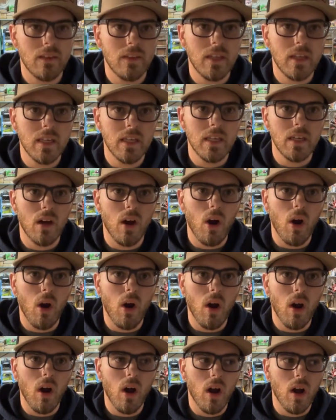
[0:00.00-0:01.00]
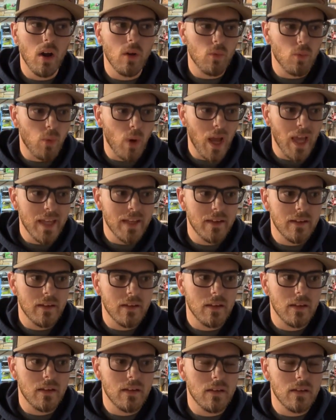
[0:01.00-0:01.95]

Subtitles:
the red